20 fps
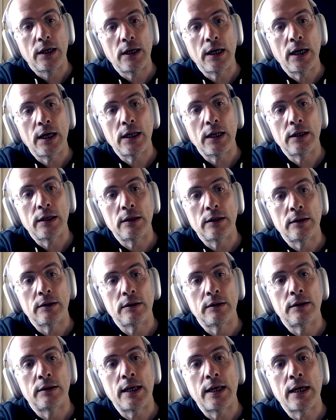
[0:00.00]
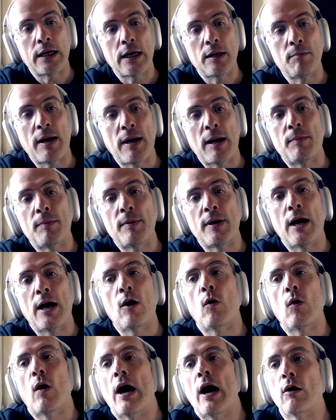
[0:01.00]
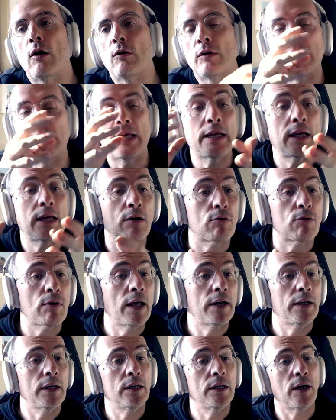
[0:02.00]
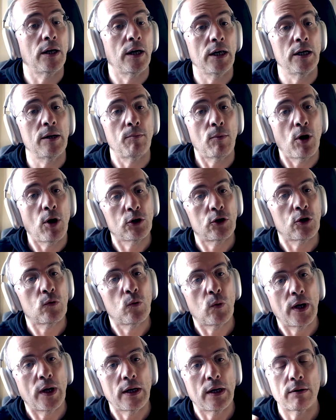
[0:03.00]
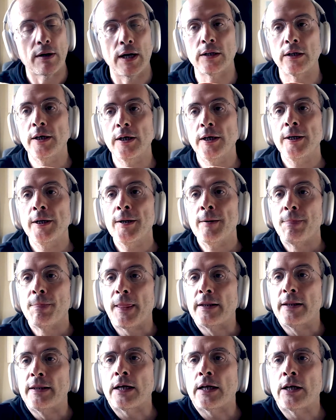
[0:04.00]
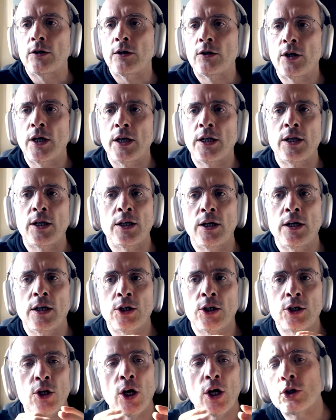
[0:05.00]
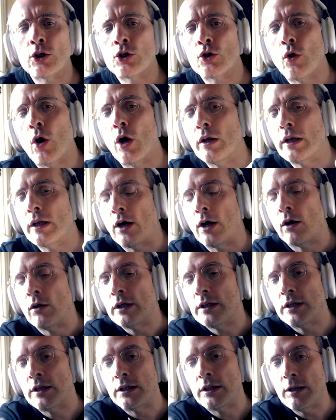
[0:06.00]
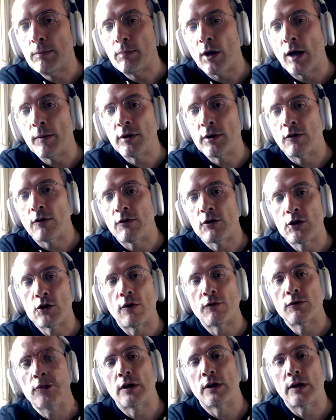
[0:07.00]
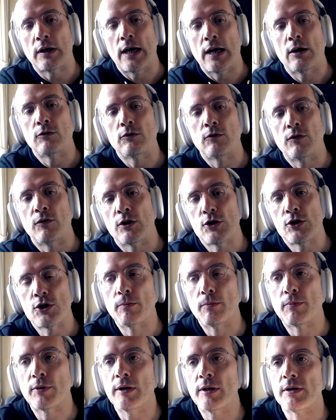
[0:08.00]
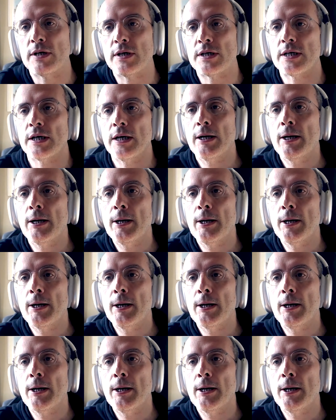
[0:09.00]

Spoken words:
and they can map now how they can run in a modern way, right? And that it is not so only the deployment of a software cloud versus on-premise,